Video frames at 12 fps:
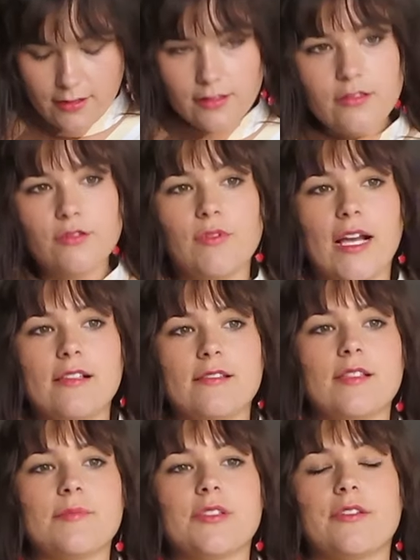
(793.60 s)
like a little white
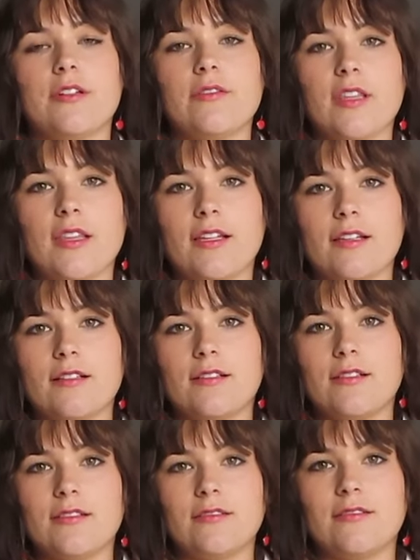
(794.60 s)
slip skirt with like
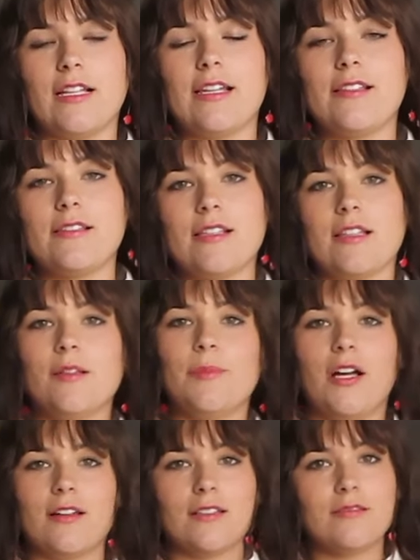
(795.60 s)
a little lace at the
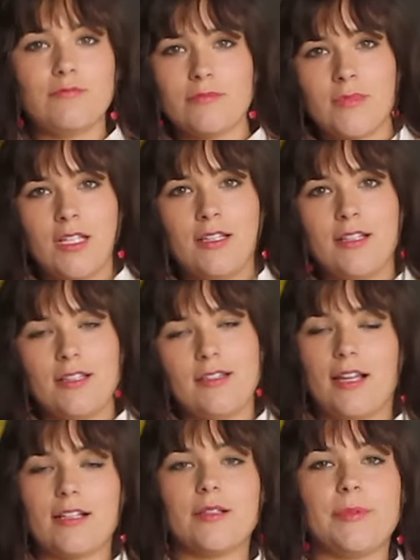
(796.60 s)
bottom,
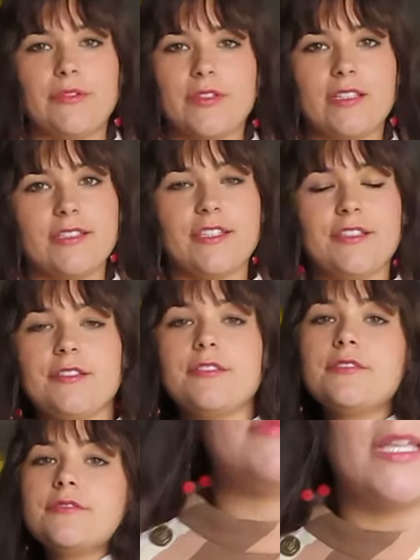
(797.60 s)
that could be really
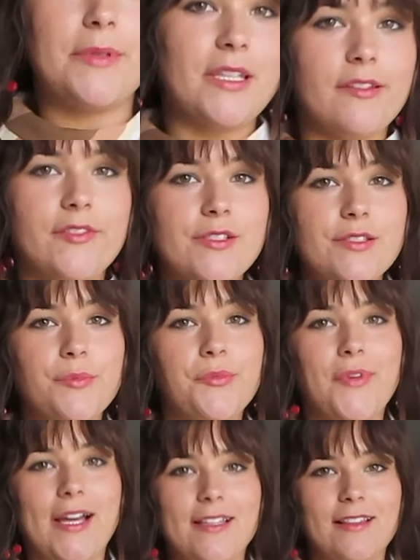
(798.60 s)
cute. Maybe even
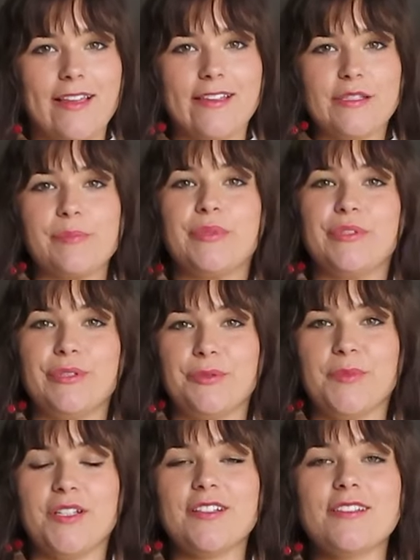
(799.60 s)
some white lace
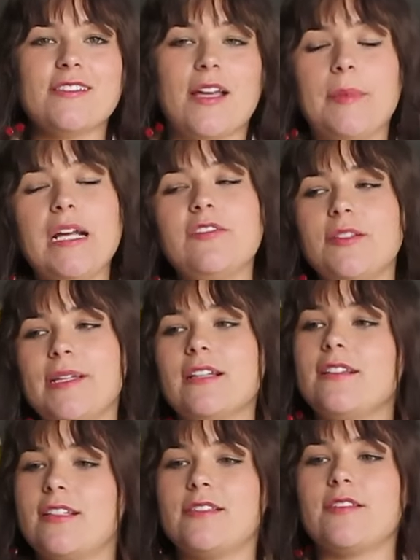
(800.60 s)
bloomers. I'm gonna have to make
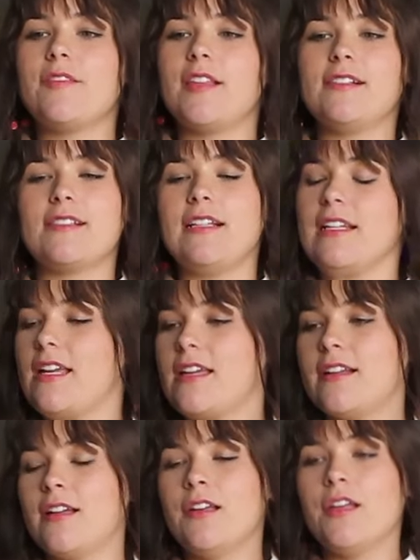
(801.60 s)
a list of things I
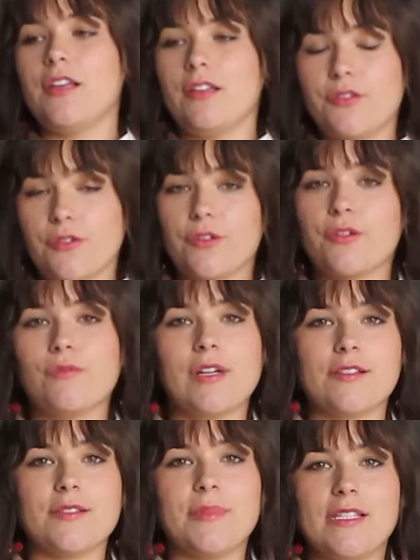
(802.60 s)
need in order to
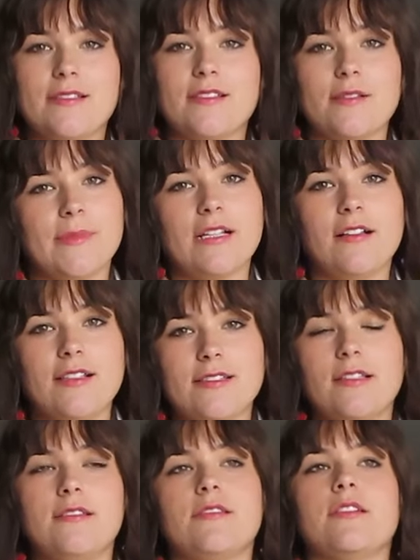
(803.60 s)
wear some pieces in my closet.